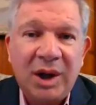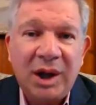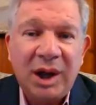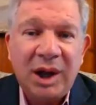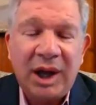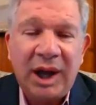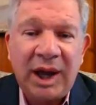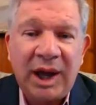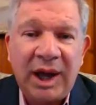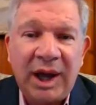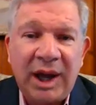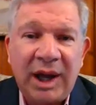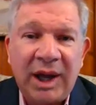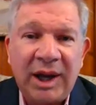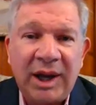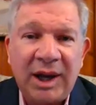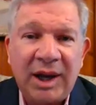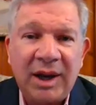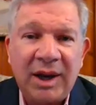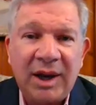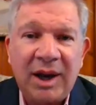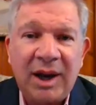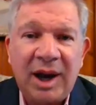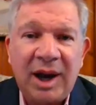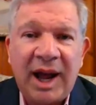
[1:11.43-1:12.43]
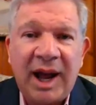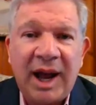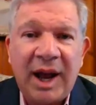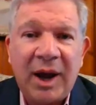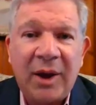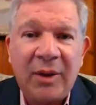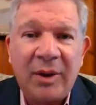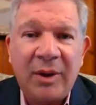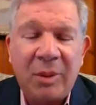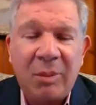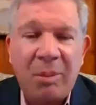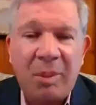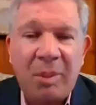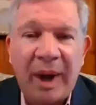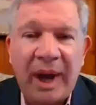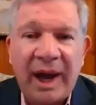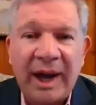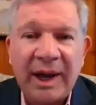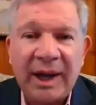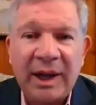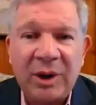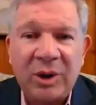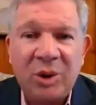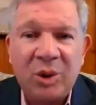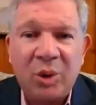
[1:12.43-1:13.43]
and now they're
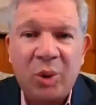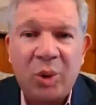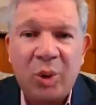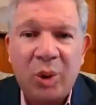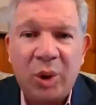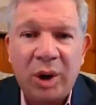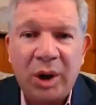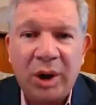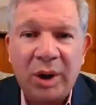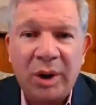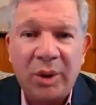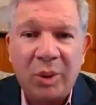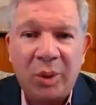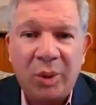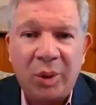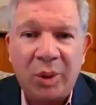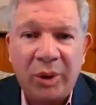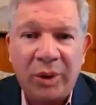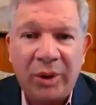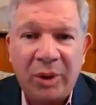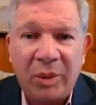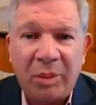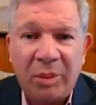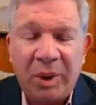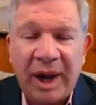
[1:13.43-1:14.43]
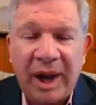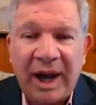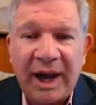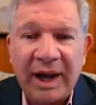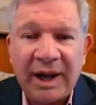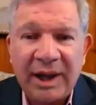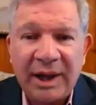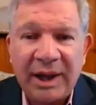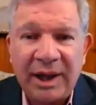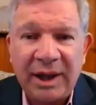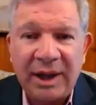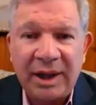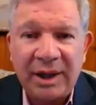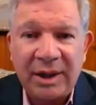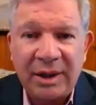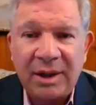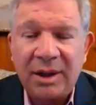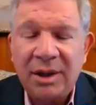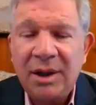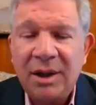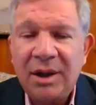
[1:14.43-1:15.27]
back in court or they're back in